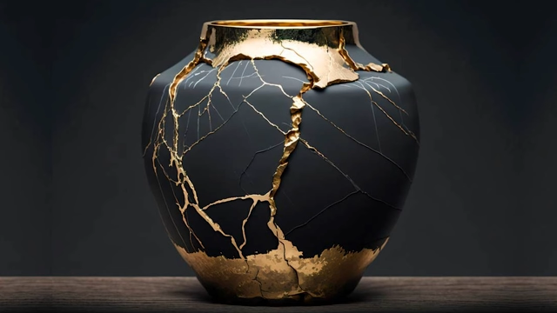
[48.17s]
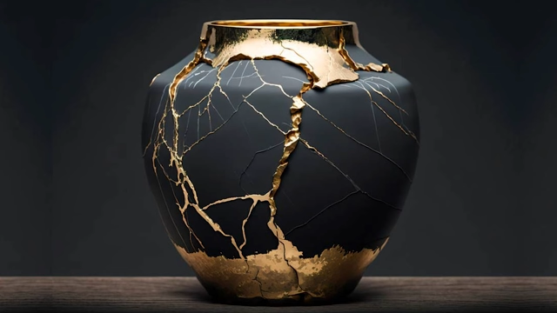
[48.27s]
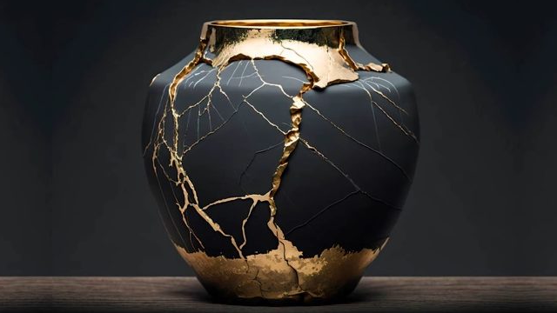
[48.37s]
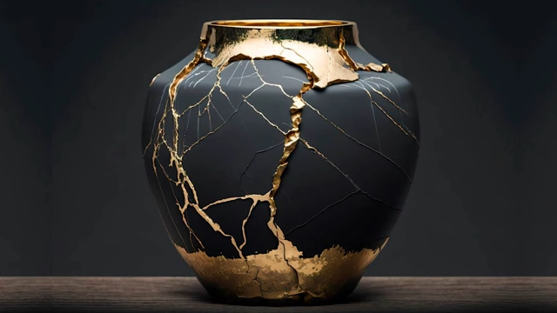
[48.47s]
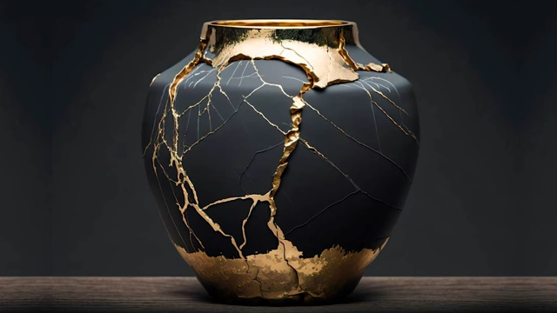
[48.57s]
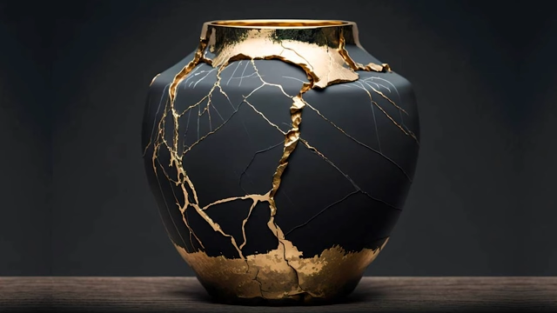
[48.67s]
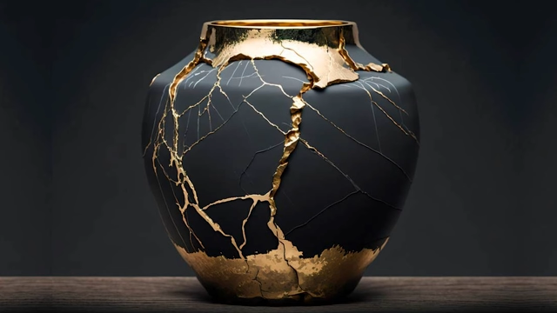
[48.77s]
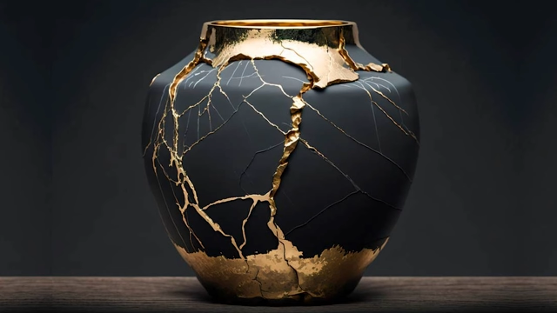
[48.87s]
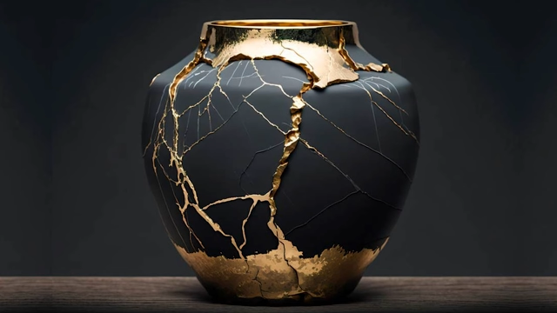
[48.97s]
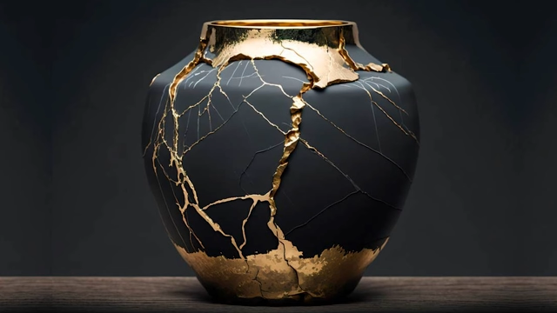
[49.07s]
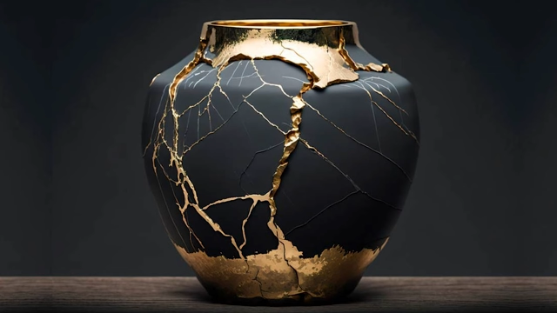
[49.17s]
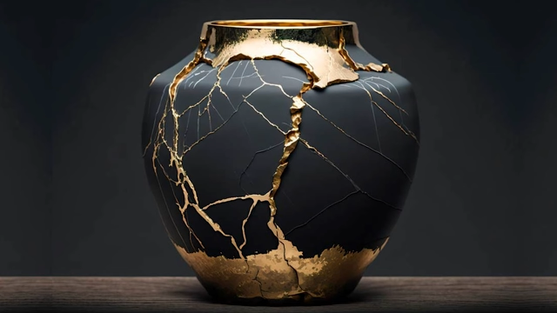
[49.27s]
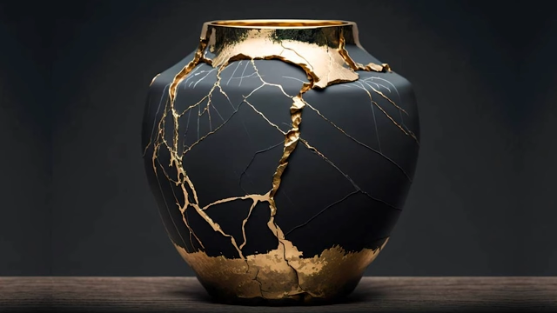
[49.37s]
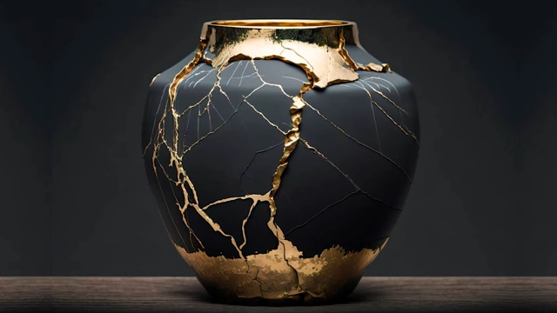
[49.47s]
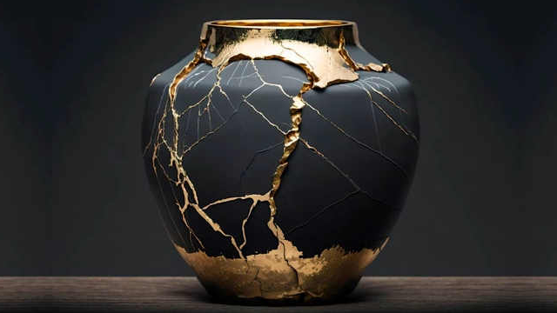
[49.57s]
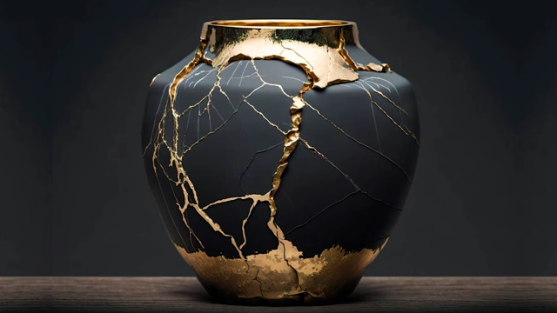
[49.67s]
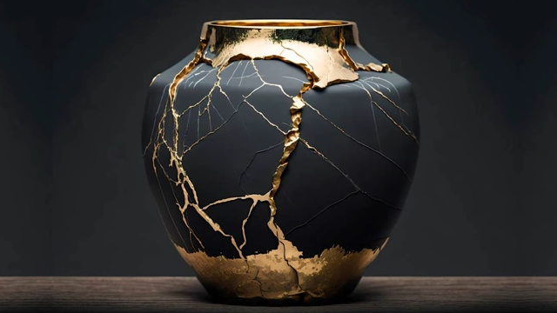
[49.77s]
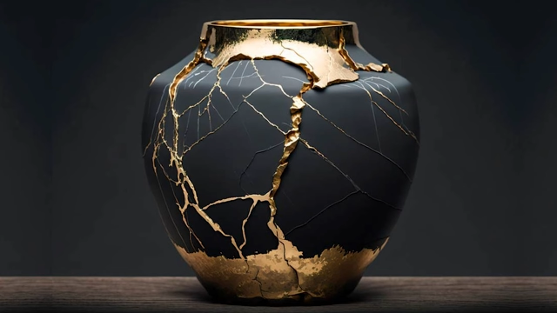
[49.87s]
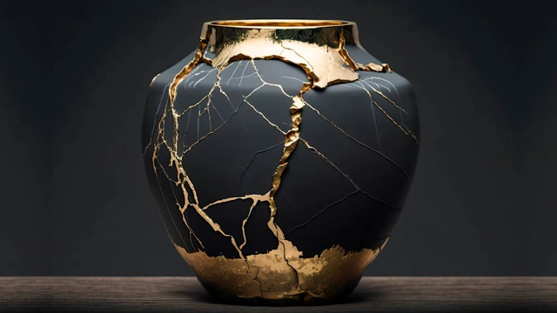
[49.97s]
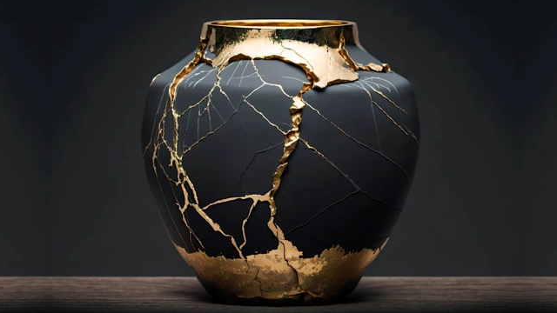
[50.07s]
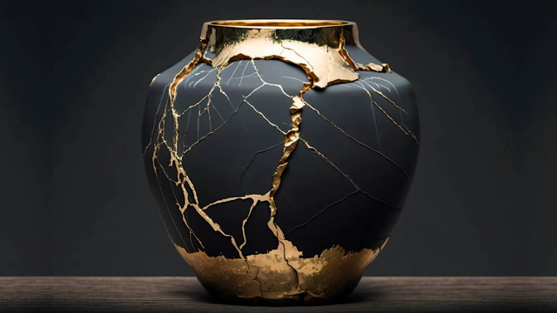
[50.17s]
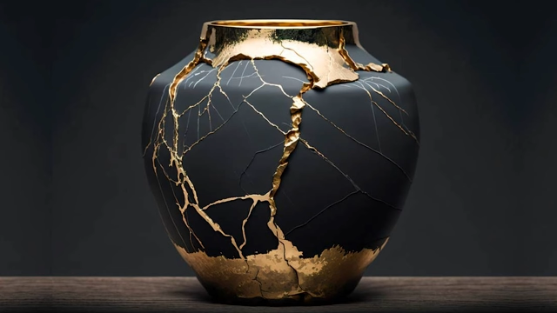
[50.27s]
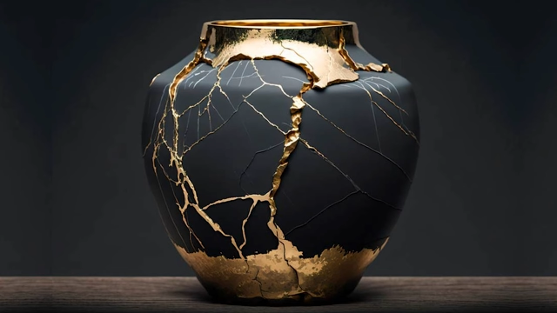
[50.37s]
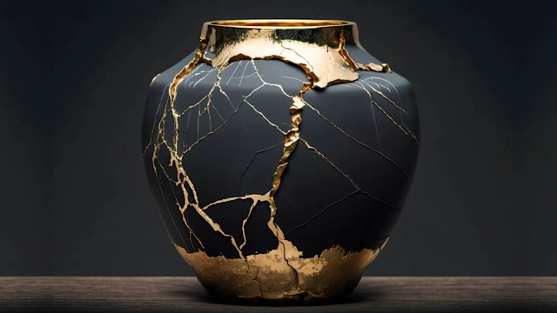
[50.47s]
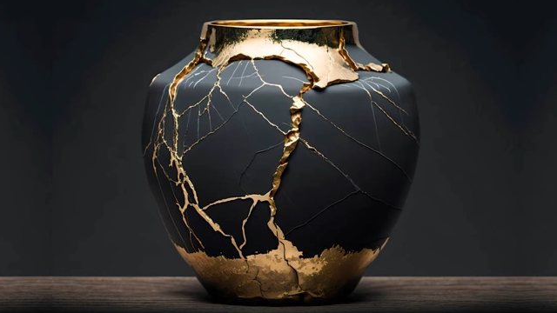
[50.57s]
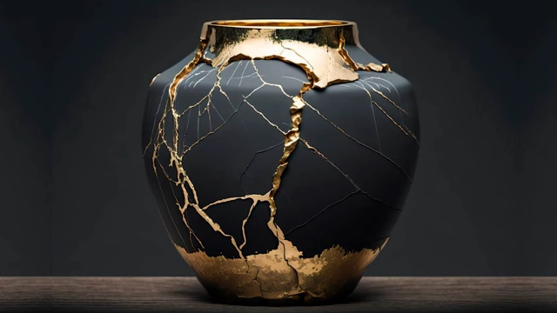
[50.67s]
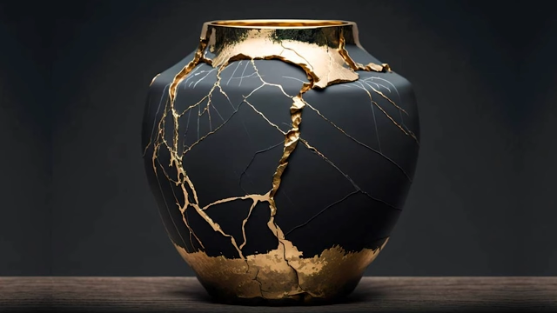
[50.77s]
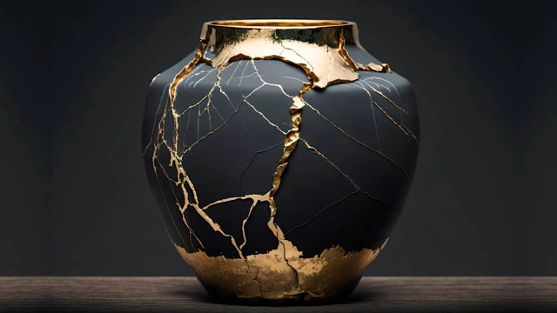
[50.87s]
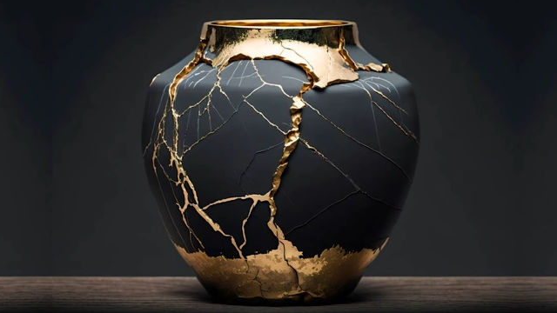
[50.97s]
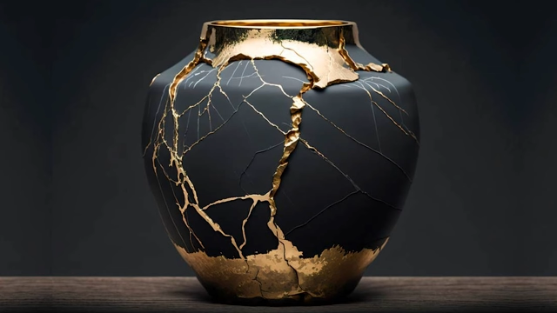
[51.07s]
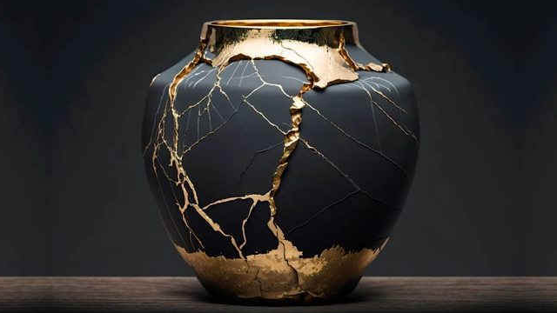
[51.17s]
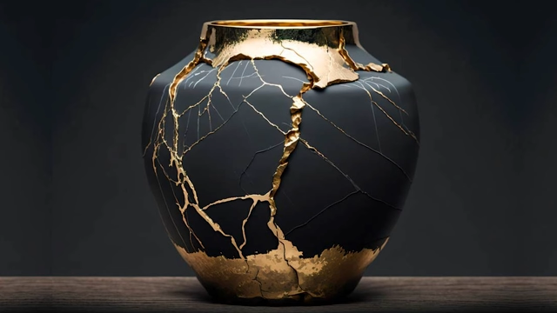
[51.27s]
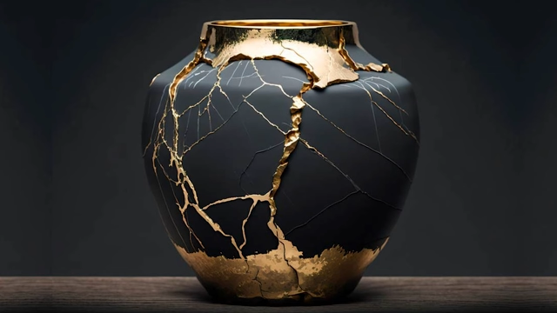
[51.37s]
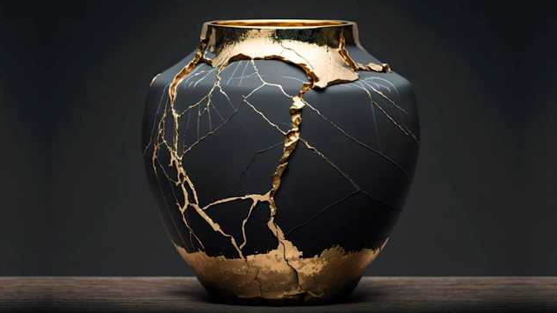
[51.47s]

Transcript: No face is visible, so there are no lips to read.